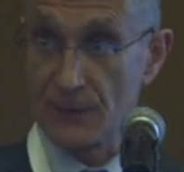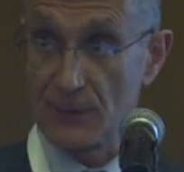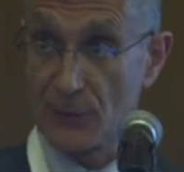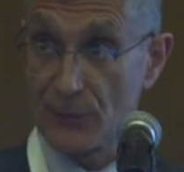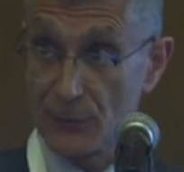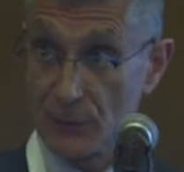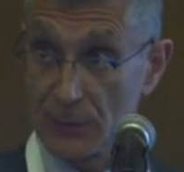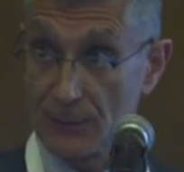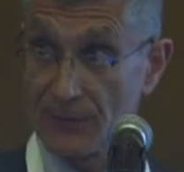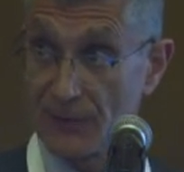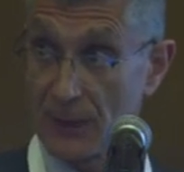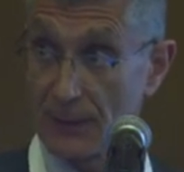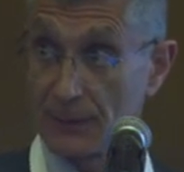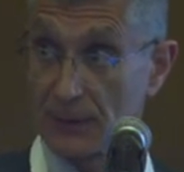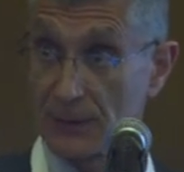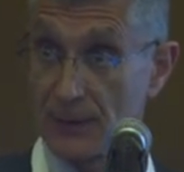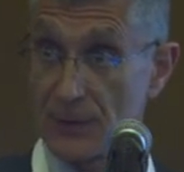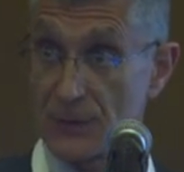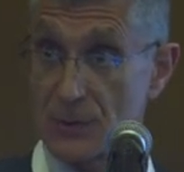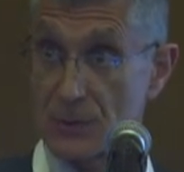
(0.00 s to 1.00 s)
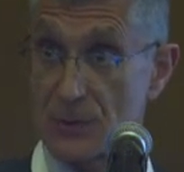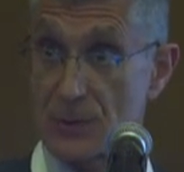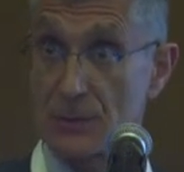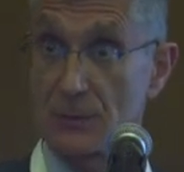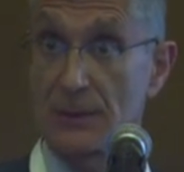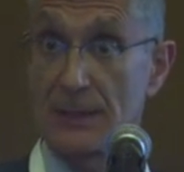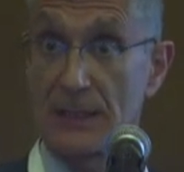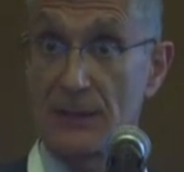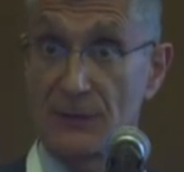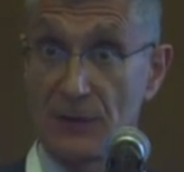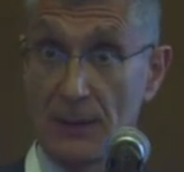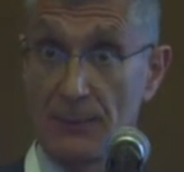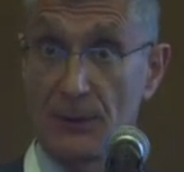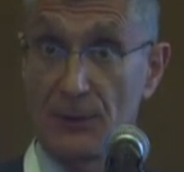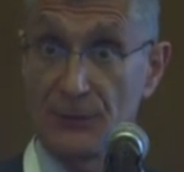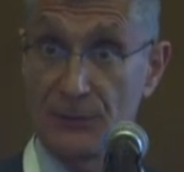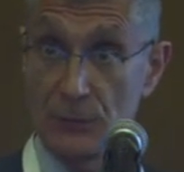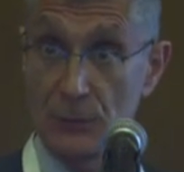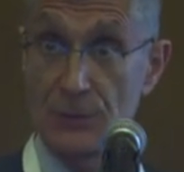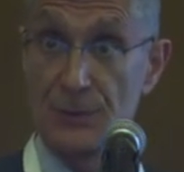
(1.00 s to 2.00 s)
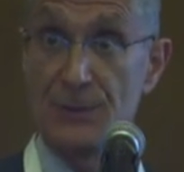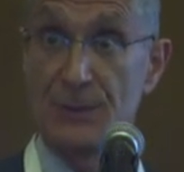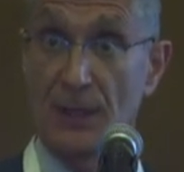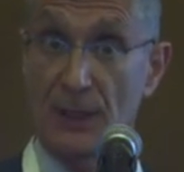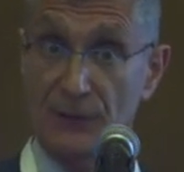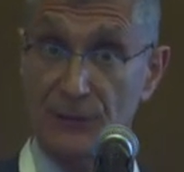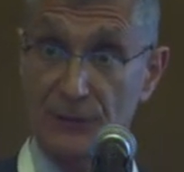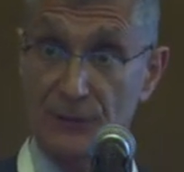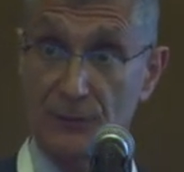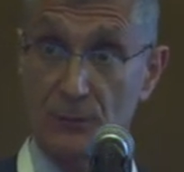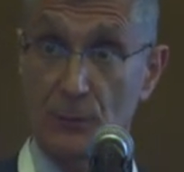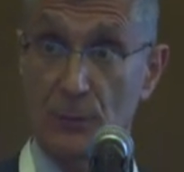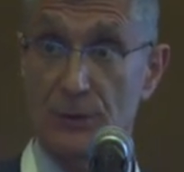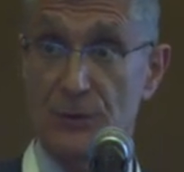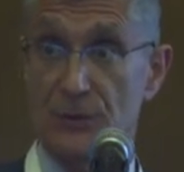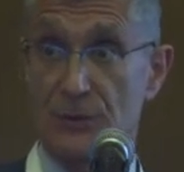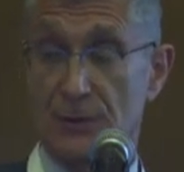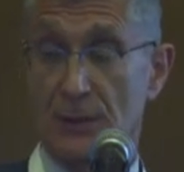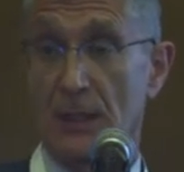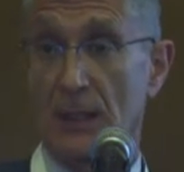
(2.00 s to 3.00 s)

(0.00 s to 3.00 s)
fluid and fiber laser certainly is able to dust, which